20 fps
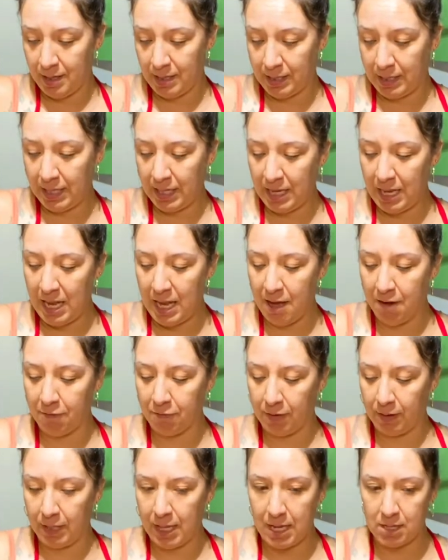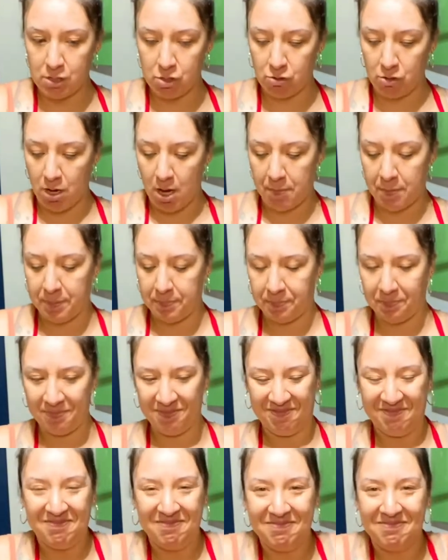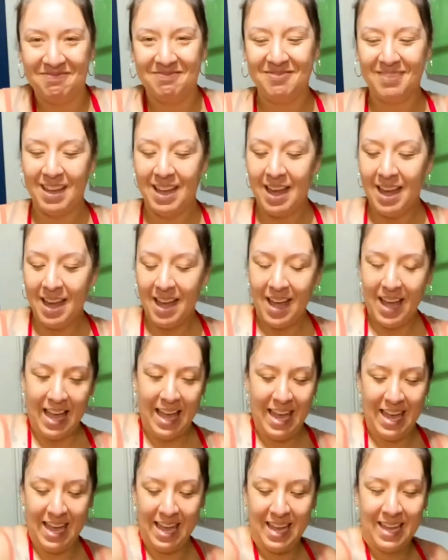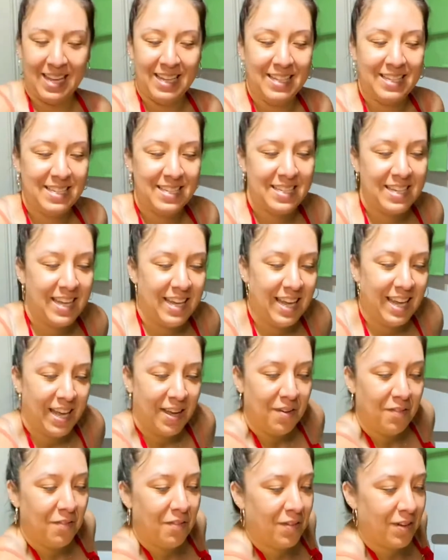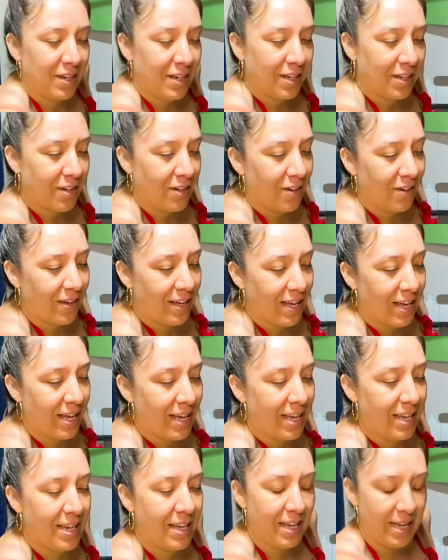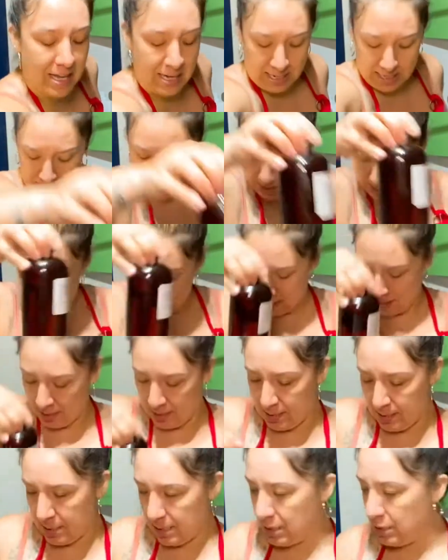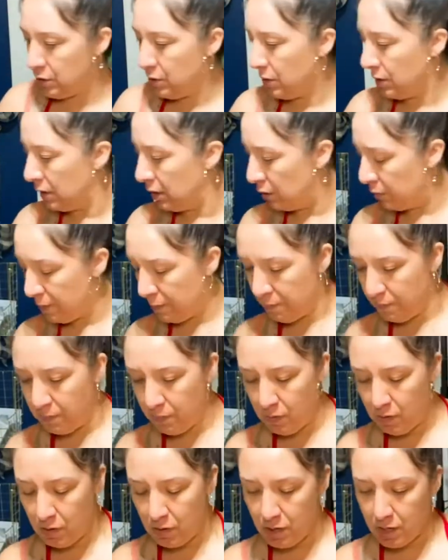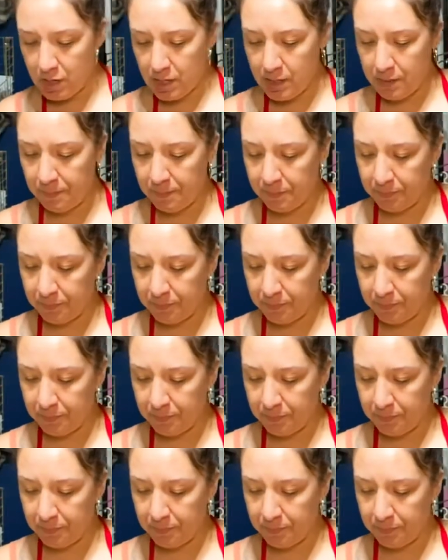Get every last drop. And we're gonna go ahead and do a little bit more.